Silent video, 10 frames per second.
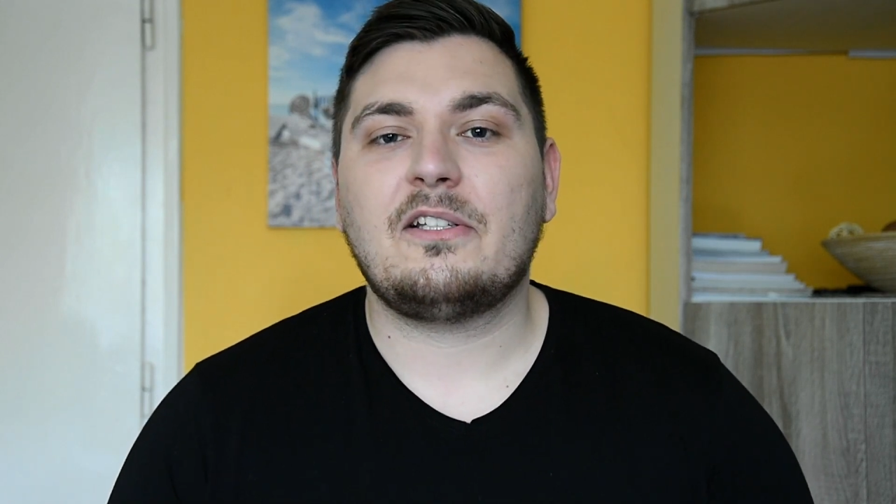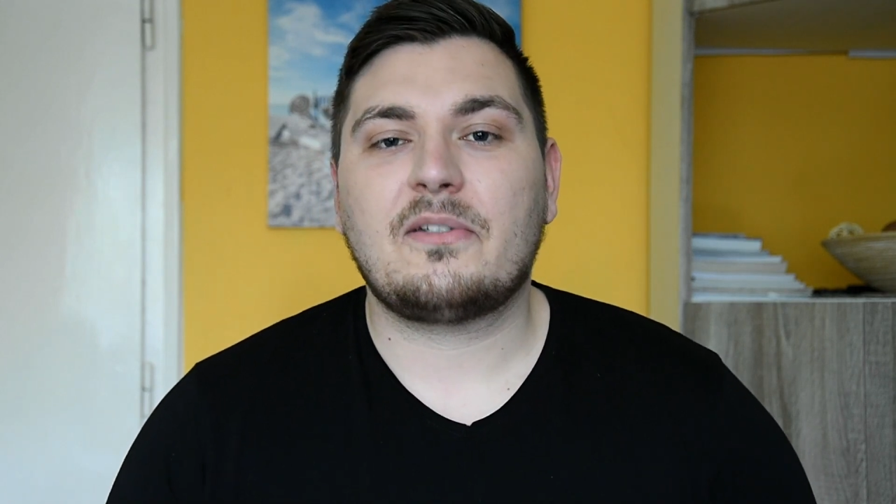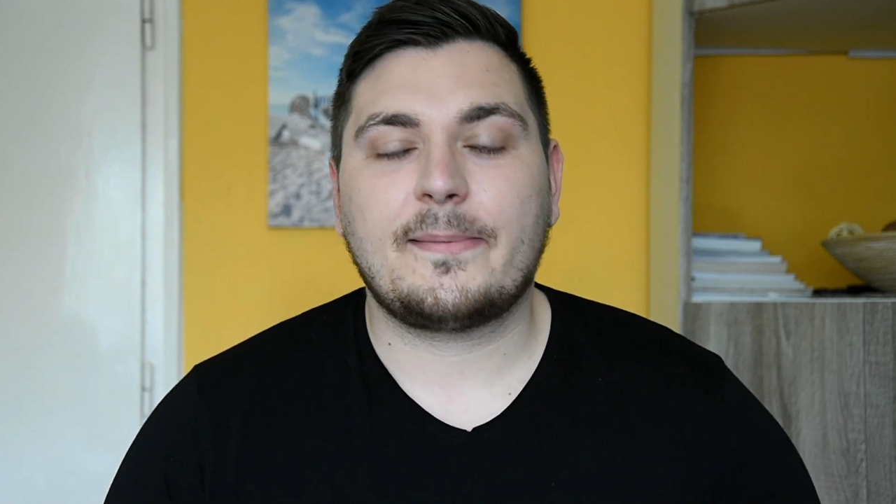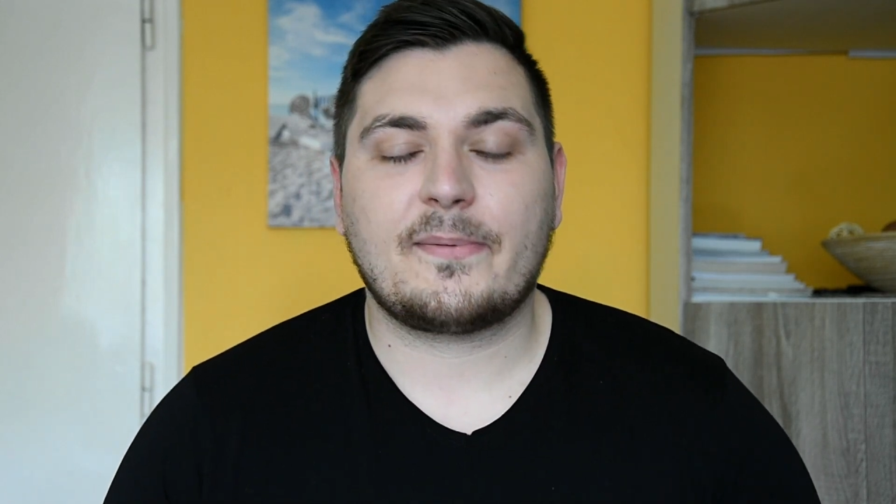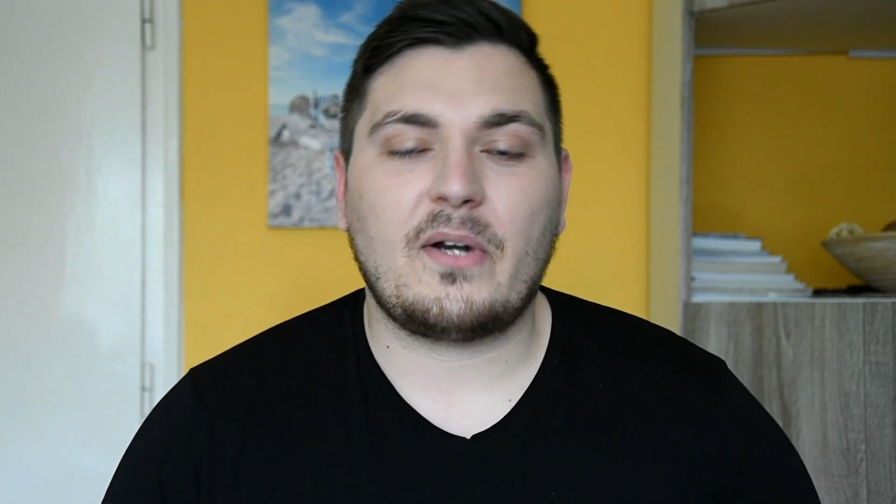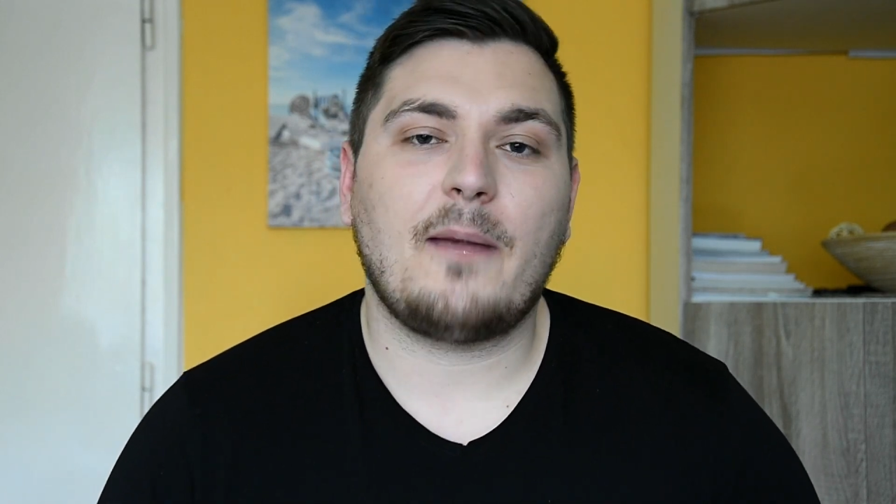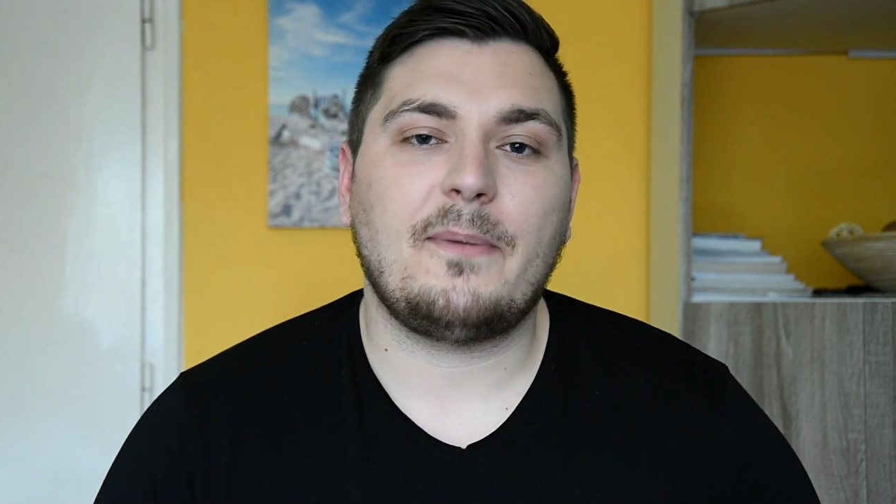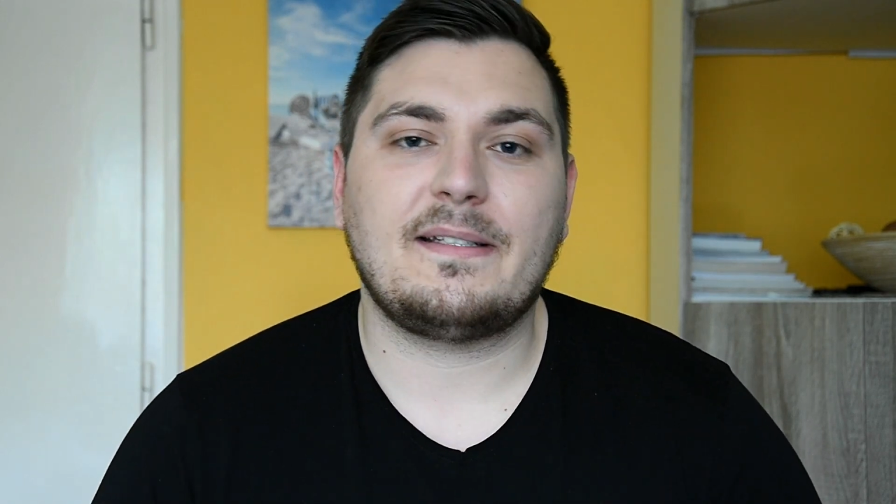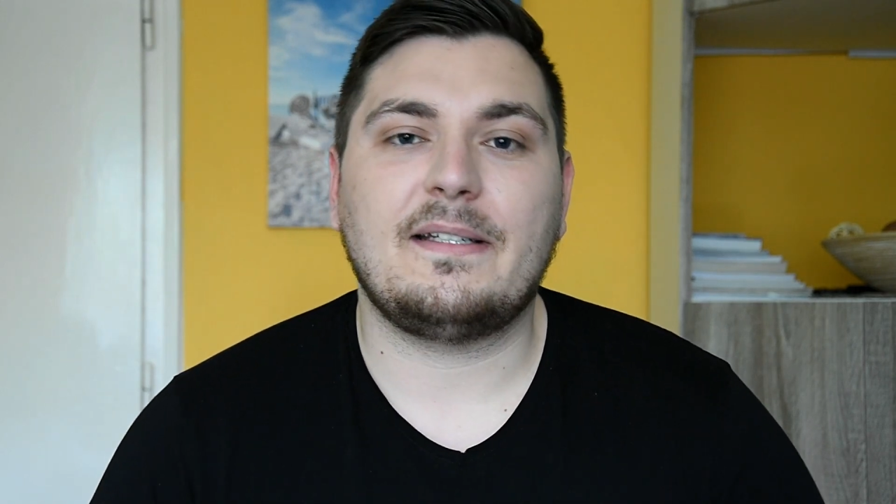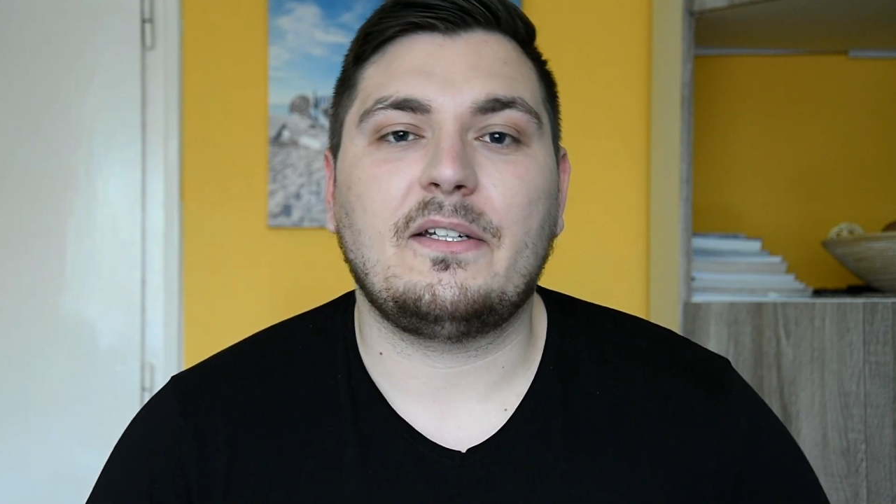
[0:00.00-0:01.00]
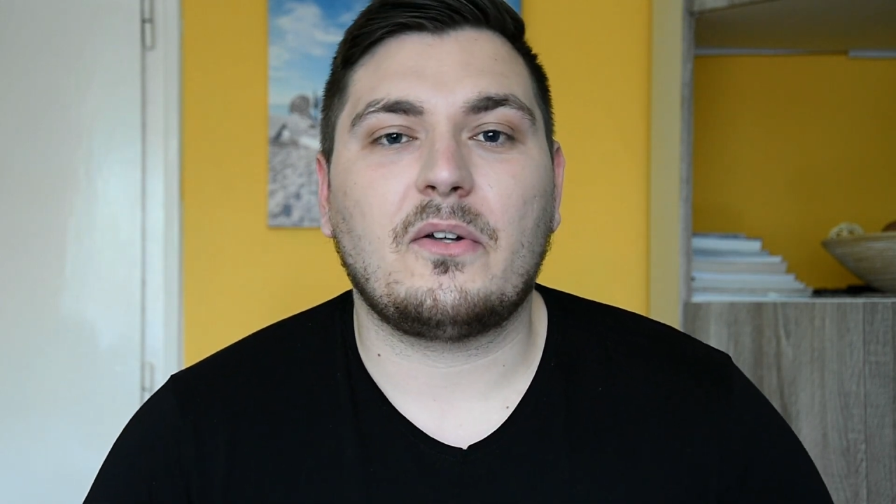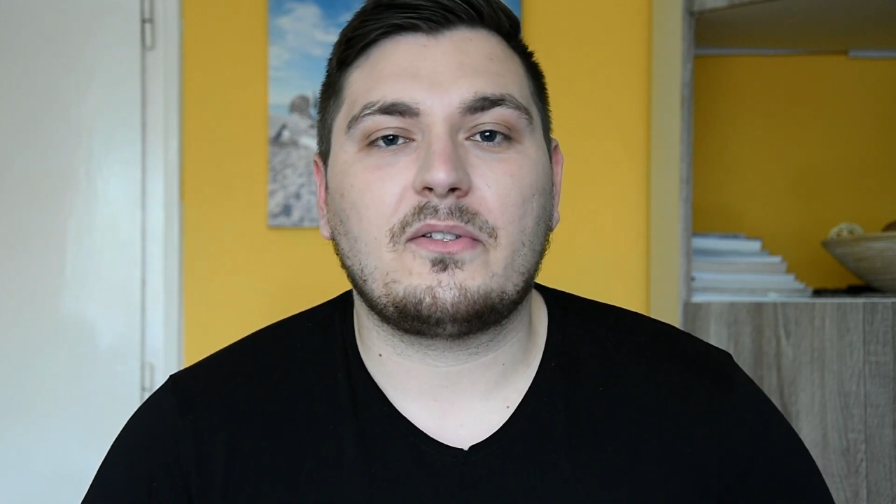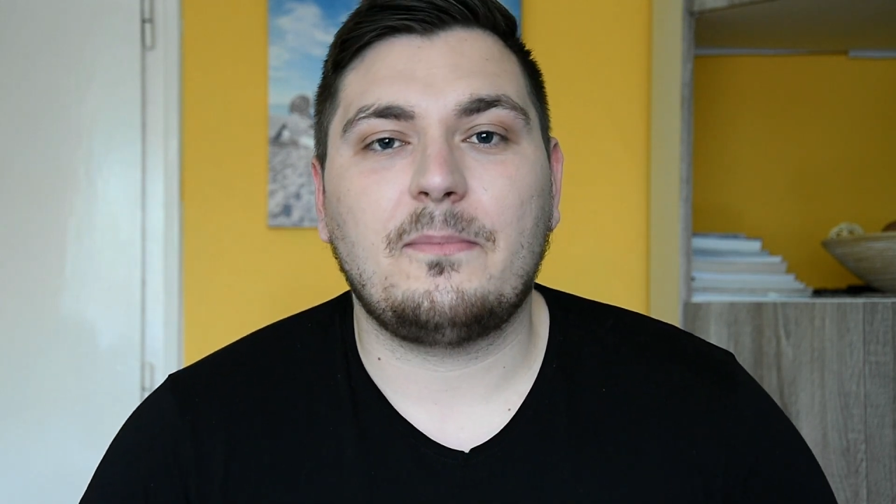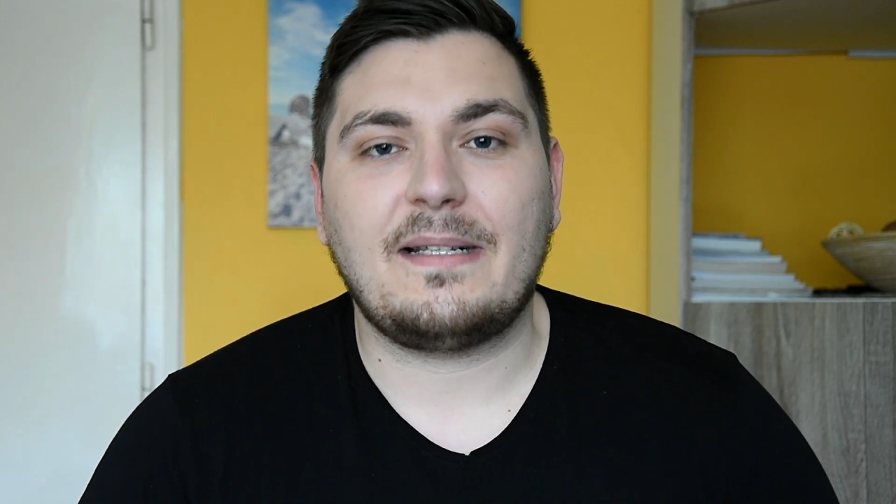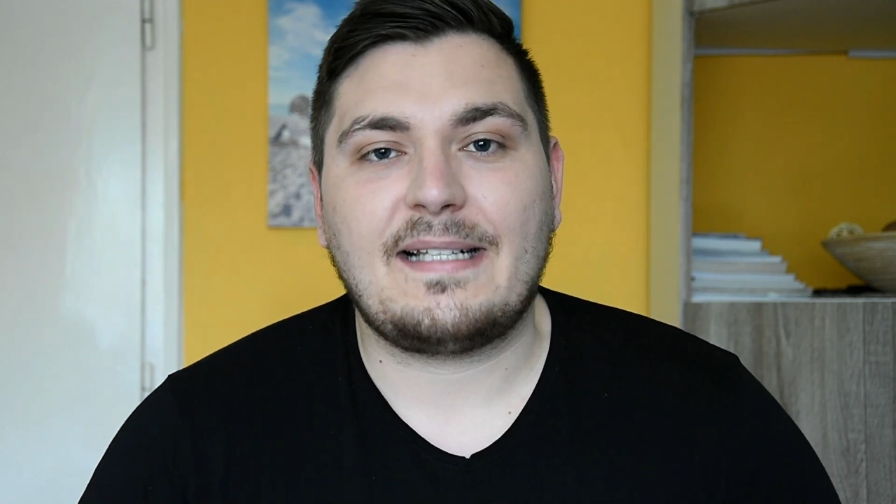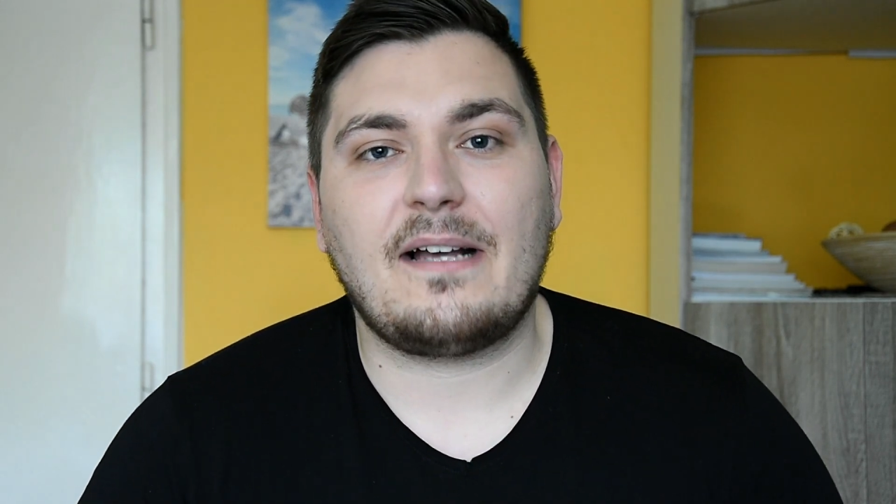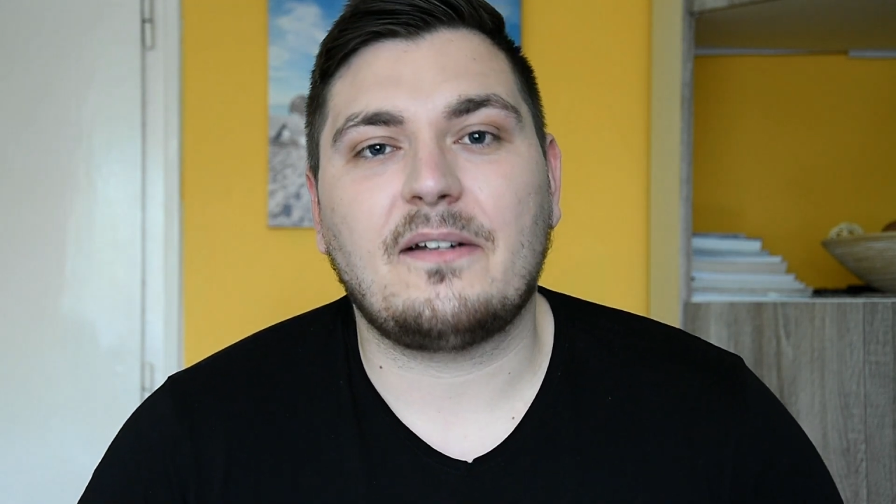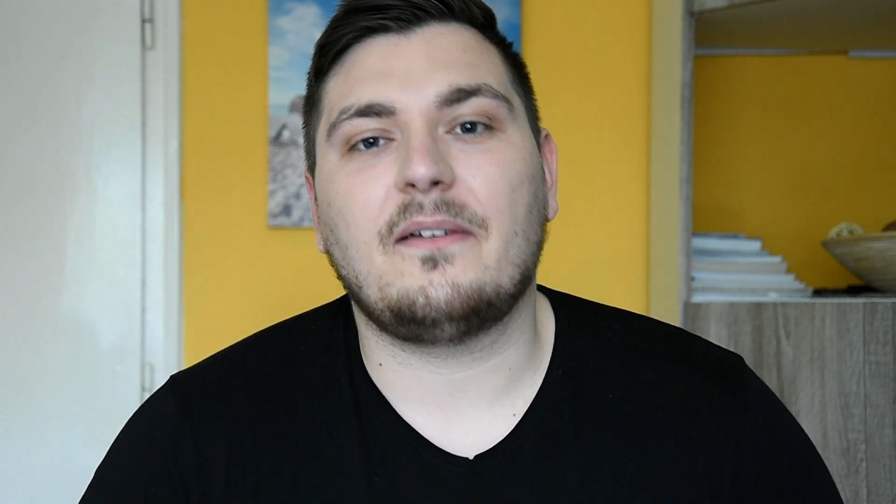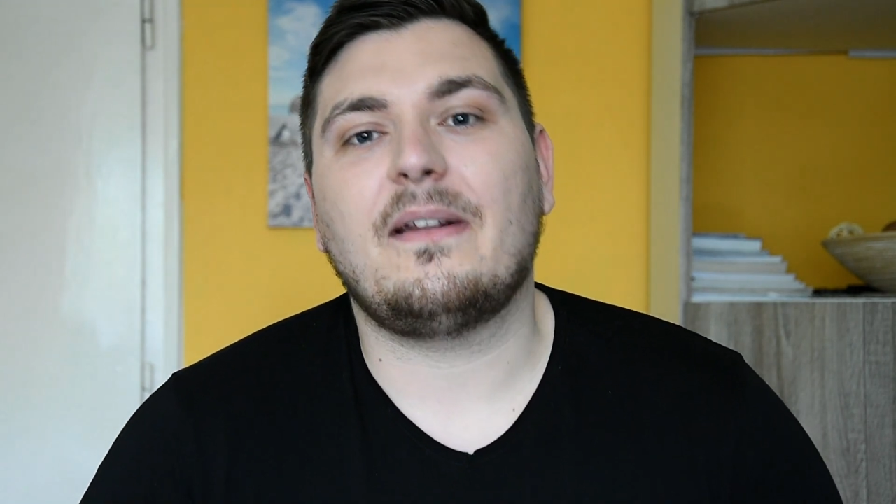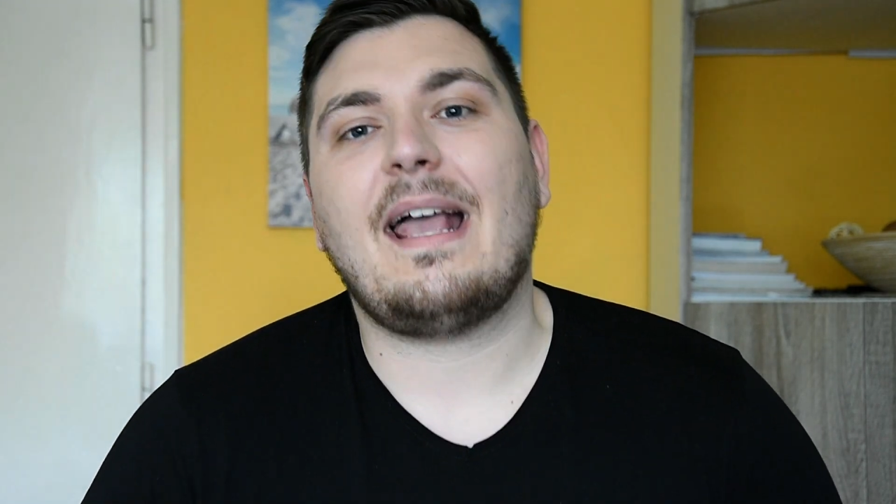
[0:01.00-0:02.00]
subscribe button not to miss out on